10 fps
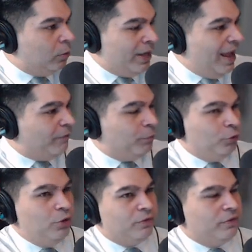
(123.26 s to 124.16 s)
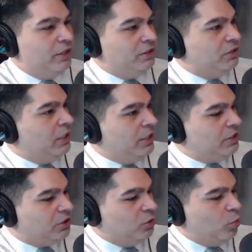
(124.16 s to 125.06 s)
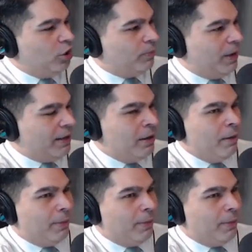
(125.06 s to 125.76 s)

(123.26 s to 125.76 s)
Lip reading: we have proof. It doesn't work by